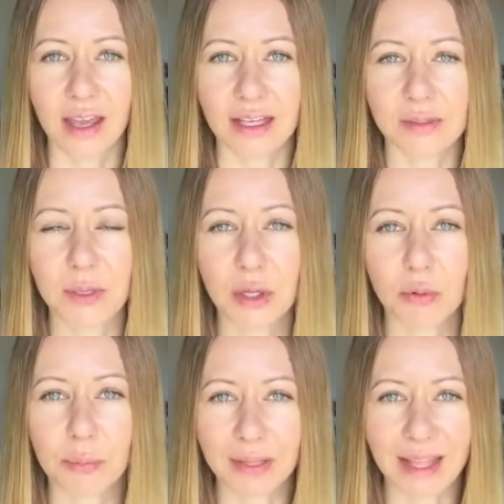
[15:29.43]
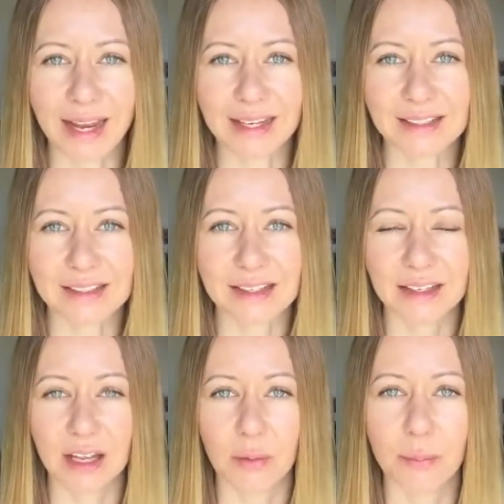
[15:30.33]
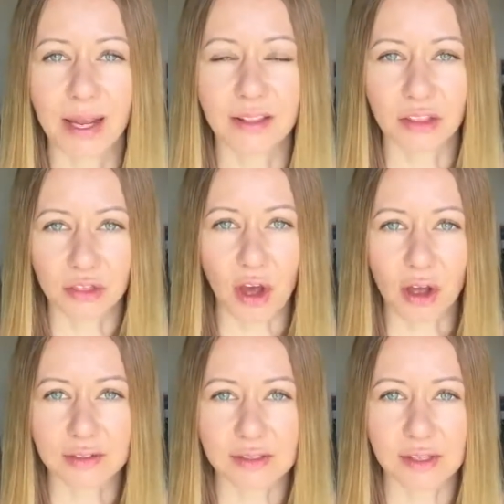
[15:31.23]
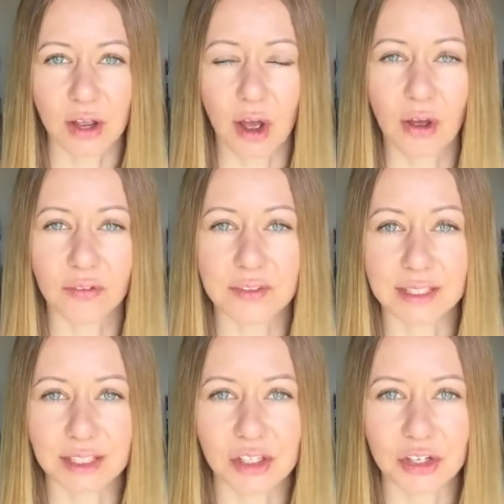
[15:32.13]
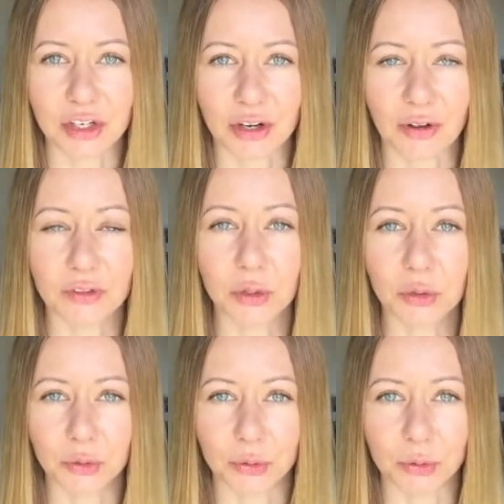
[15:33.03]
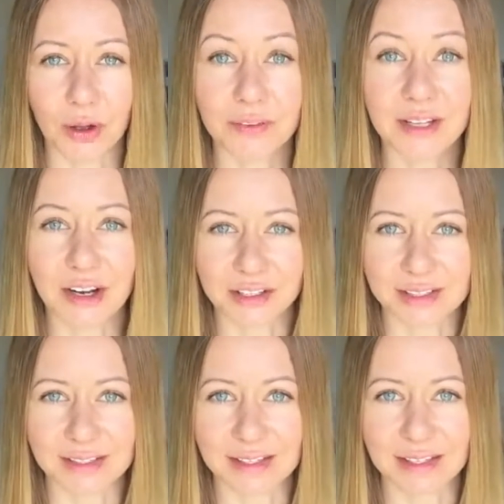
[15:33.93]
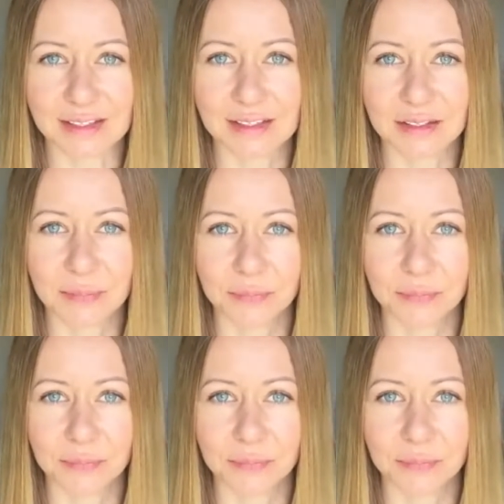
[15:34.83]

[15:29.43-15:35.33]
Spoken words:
is being replaced by the thoughts of the teacher, of the guru, of the narcissist.